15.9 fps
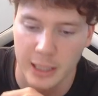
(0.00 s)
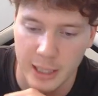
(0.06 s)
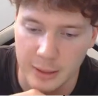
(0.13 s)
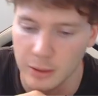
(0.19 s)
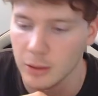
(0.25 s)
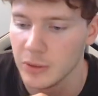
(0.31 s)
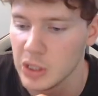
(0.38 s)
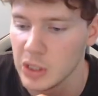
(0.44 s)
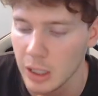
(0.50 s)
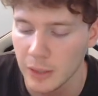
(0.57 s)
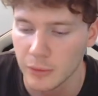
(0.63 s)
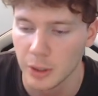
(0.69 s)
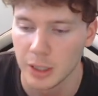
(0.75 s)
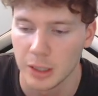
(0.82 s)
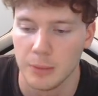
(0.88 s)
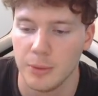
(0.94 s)
that. And obviously I've
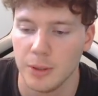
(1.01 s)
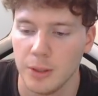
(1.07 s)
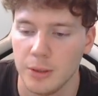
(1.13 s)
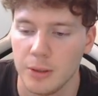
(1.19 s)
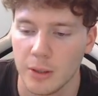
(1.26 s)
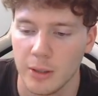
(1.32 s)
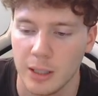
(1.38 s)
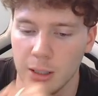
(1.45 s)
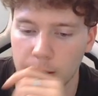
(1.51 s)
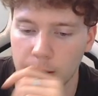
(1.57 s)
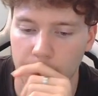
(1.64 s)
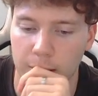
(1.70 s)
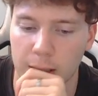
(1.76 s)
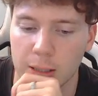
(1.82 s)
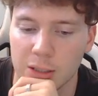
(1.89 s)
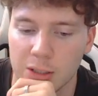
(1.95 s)
got unlimited, so I
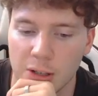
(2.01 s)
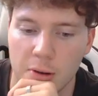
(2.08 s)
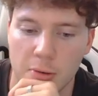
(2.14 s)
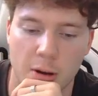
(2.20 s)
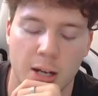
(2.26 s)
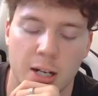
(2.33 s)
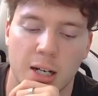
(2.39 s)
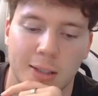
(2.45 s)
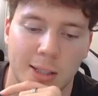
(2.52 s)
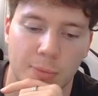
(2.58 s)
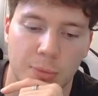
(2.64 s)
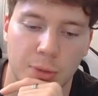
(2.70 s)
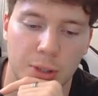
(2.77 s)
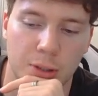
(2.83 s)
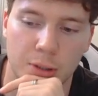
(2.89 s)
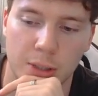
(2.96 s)
can generate
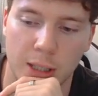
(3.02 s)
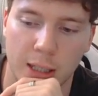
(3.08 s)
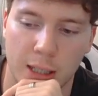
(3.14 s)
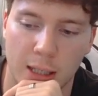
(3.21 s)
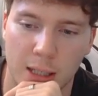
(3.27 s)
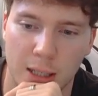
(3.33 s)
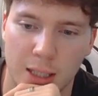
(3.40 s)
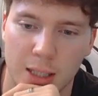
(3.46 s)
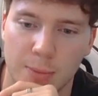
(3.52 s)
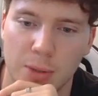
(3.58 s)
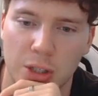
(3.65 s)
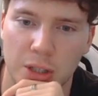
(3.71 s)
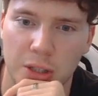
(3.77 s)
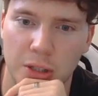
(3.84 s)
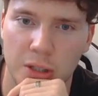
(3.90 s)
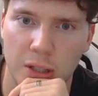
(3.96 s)
unlimited
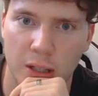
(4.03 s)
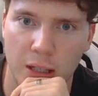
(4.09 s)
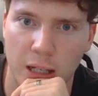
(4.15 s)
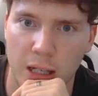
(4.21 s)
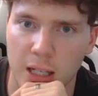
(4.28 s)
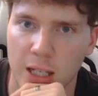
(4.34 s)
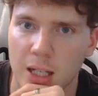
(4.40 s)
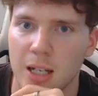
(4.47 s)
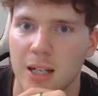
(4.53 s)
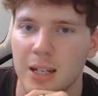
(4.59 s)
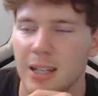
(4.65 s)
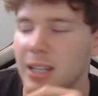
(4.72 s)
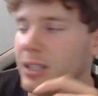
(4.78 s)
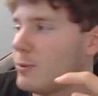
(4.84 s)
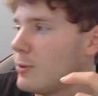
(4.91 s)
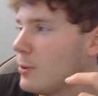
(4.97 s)
images.
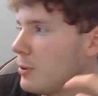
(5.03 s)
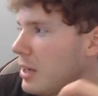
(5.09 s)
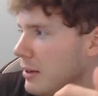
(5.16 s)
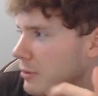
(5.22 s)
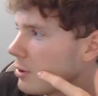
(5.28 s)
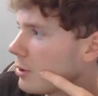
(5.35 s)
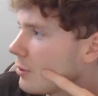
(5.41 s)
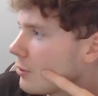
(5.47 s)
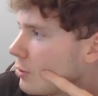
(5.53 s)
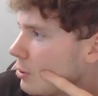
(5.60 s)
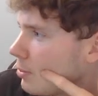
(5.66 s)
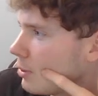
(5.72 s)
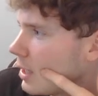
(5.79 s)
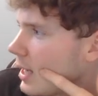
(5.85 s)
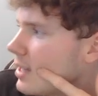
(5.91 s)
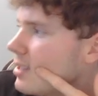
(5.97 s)
Higgsfield have a lot of good
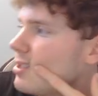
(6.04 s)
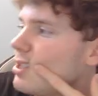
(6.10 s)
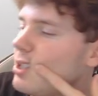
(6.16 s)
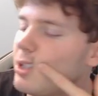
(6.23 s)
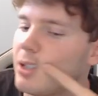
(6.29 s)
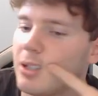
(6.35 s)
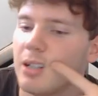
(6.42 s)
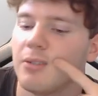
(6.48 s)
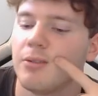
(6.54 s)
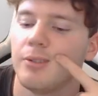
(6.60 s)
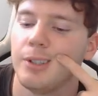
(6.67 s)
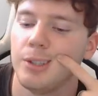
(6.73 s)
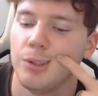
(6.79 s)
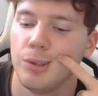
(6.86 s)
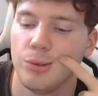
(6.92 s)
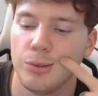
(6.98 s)
plans that you can definitely
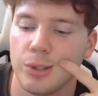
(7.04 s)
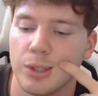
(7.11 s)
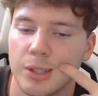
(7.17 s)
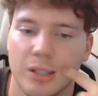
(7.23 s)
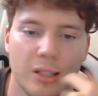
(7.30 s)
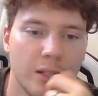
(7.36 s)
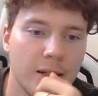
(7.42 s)
use.